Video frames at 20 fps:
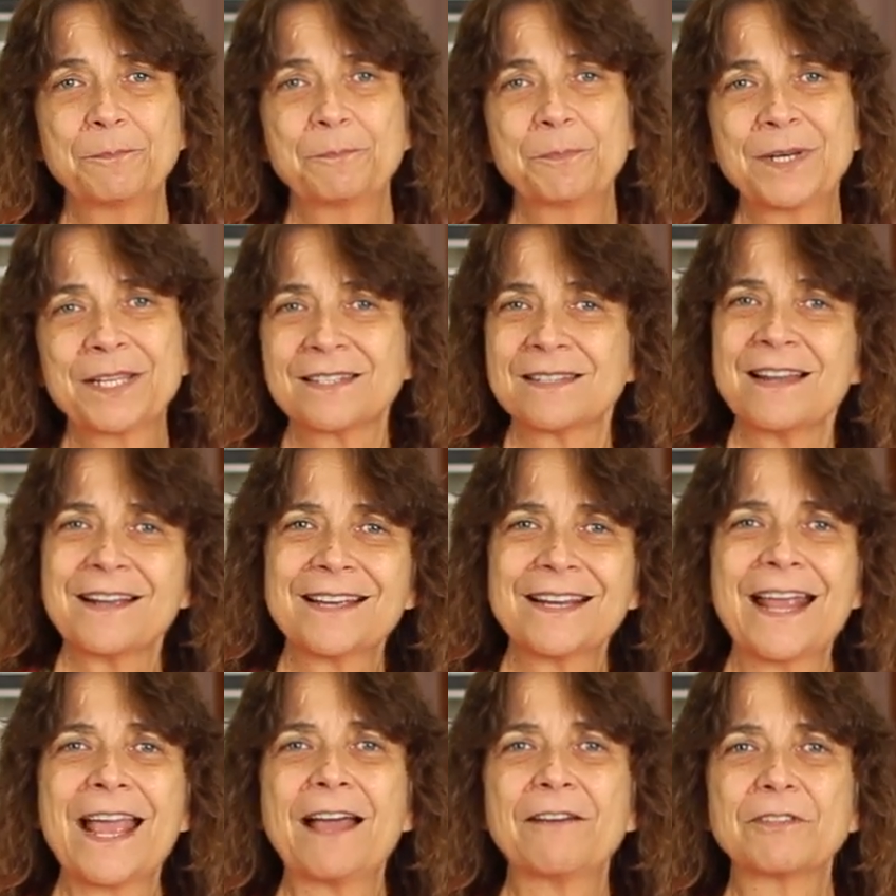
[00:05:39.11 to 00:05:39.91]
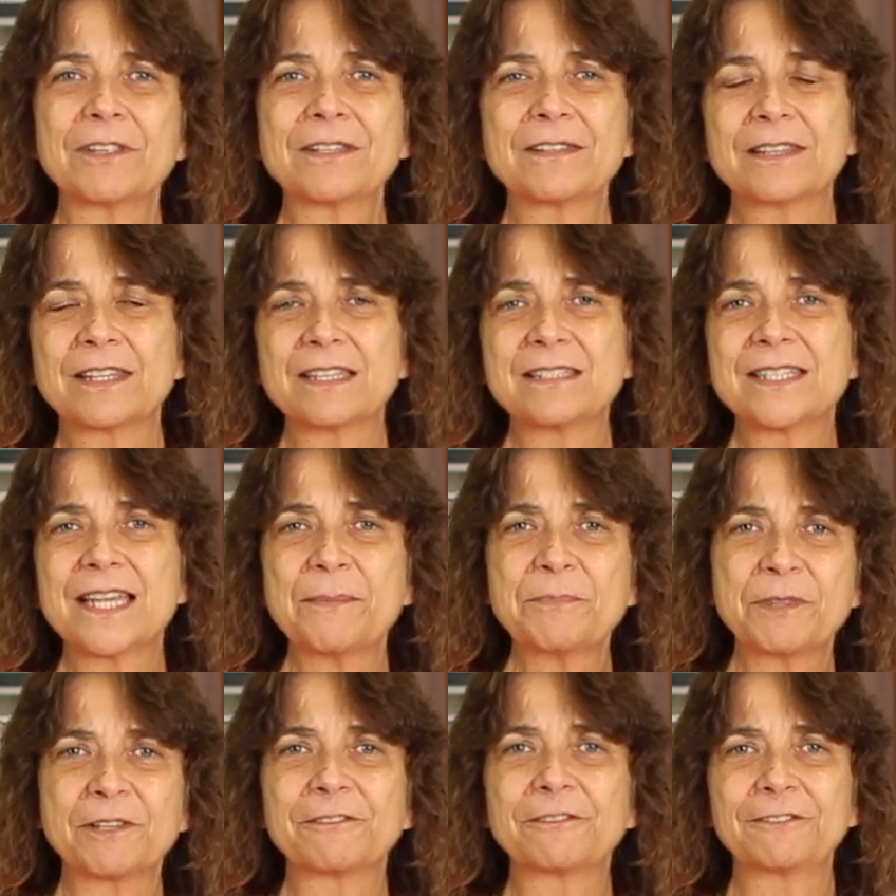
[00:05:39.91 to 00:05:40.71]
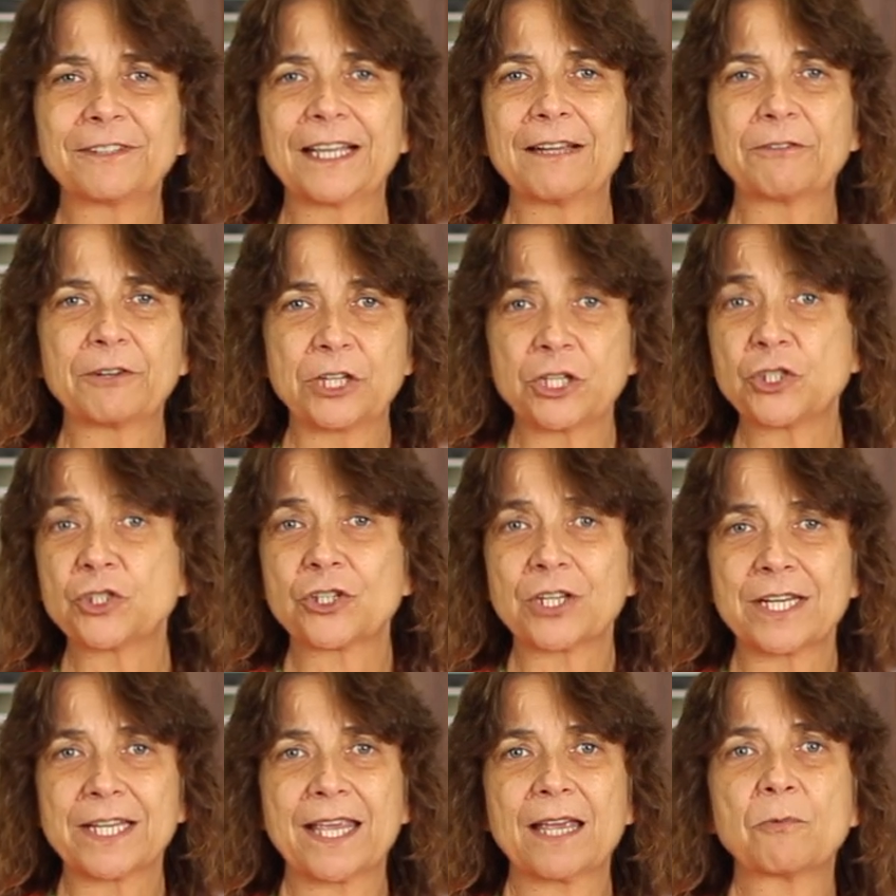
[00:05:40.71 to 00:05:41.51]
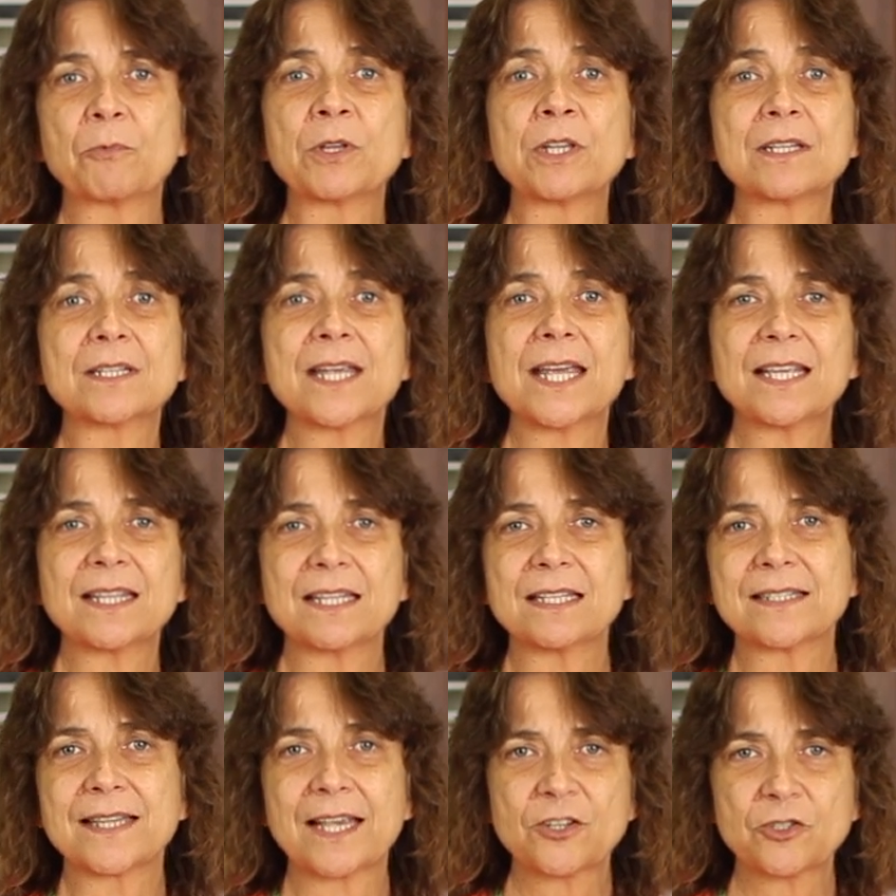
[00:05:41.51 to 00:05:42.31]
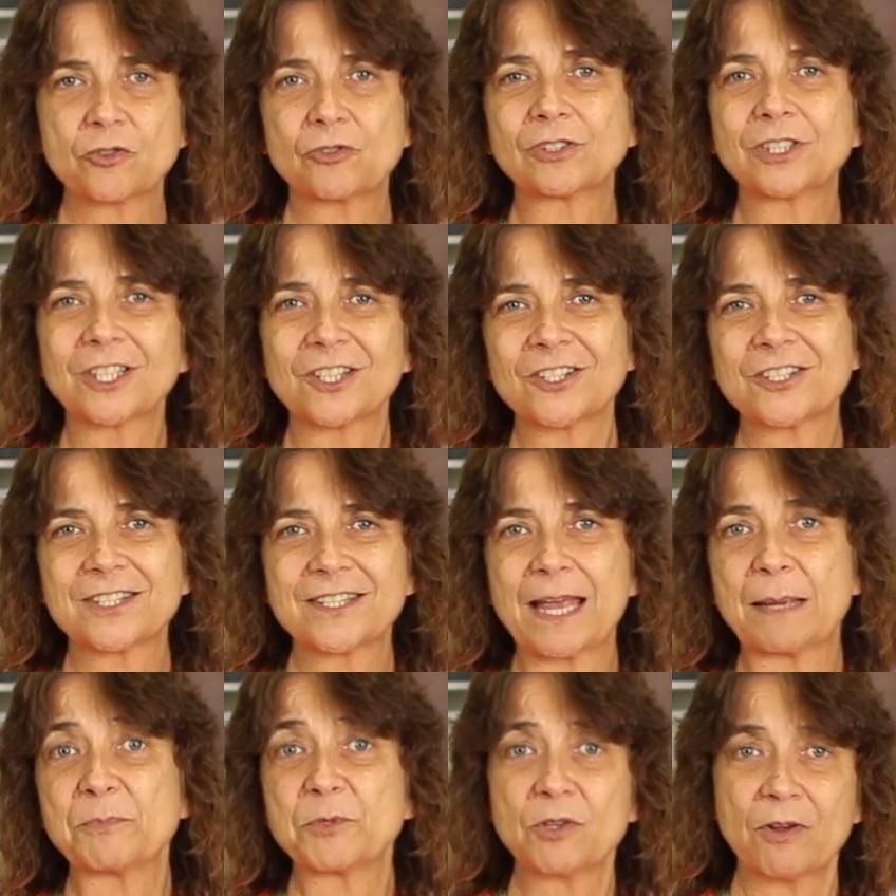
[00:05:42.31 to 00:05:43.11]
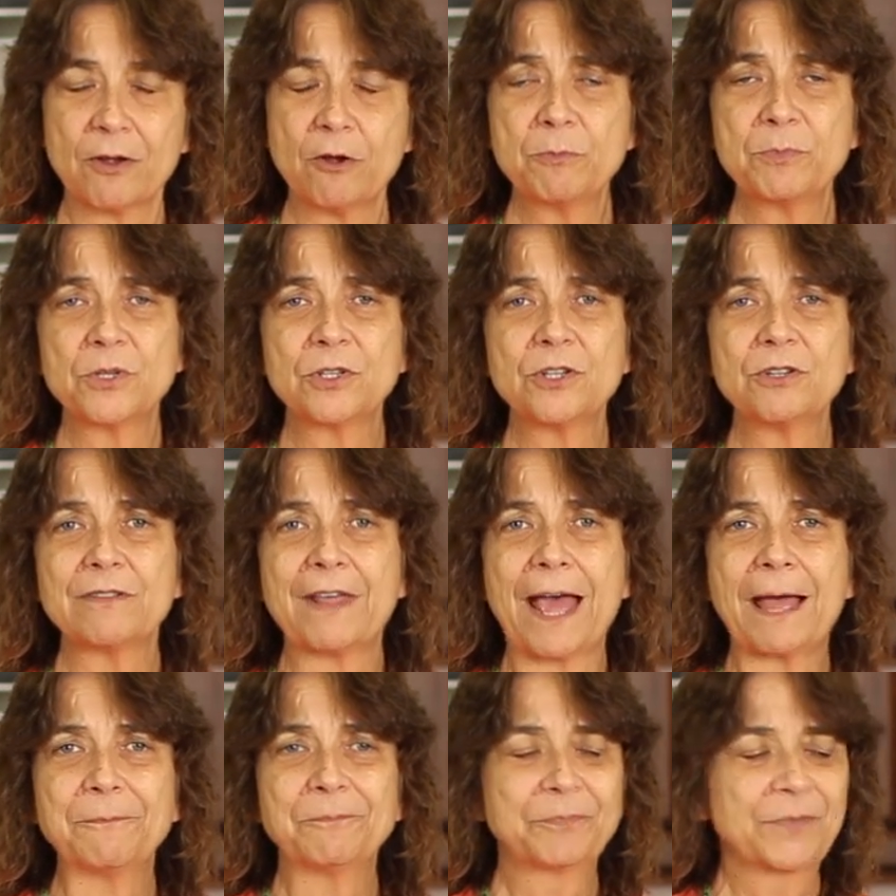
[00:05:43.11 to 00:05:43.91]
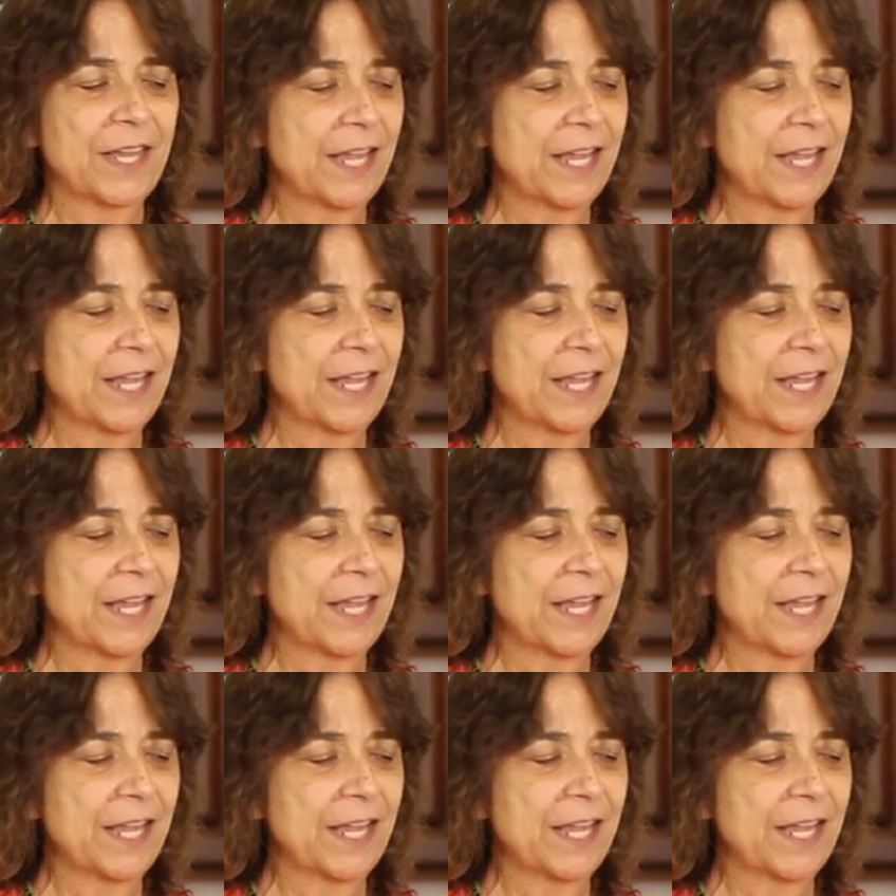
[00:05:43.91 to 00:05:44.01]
But it's not going to have the, the depth of flavor that you're going to get when you take these extra little steps. So I hope you do that.